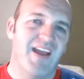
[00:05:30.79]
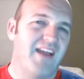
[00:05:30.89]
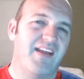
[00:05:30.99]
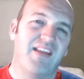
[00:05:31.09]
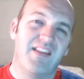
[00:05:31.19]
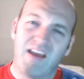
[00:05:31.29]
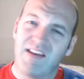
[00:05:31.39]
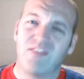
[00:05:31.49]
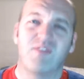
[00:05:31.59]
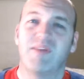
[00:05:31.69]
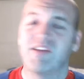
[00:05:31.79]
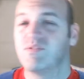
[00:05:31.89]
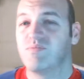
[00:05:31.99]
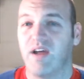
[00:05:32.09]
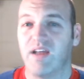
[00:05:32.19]
And another big
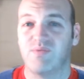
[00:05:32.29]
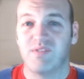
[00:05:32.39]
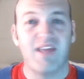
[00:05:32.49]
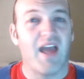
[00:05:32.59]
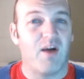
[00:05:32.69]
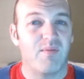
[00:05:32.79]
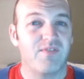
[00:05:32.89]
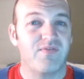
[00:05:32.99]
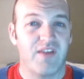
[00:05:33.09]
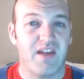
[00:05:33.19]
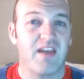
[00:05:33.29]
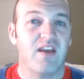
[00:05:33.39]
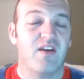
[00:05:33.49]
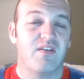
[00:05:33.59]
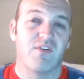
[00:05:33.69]
surprise was the Albert Finney
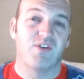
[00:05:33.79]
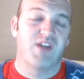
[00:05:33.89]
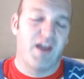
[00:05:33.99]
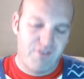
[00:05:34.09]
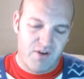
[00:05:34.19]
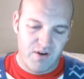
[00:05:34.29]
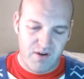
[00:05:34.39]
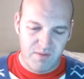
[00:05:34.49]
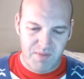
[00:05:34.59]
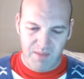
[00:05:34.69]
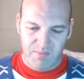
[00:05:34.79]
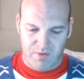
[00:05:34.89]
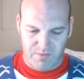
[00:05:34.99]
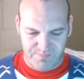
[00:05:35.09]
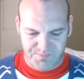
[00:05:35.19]
version. I've heard
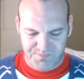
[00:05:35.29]
people